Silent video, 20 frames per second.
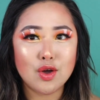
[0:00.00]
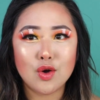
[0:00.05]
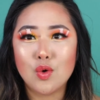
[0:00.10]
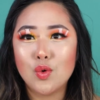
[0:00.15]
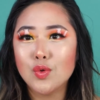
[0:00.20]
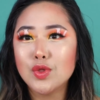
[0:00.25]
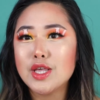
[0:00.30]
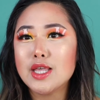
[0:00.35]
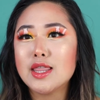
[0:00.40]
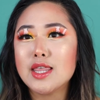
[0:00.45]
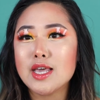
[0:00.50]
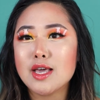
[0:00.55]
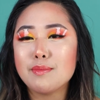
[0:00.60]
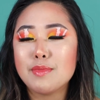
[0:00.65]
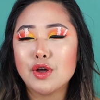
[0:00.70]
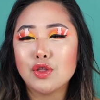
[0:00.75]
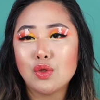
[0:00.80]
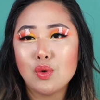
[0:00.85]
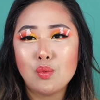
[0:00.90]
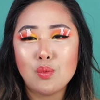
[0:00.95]
The only thing
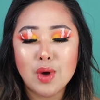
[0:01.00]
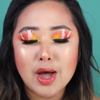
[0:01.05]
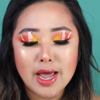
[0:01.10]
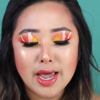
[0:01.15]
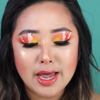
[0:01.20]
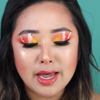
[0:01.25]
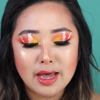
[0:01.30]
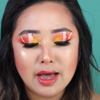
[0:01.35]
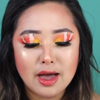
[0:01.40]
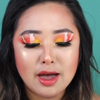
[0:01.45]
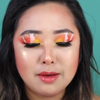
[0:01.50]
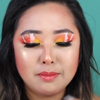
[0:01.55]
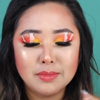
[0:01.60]
about the white,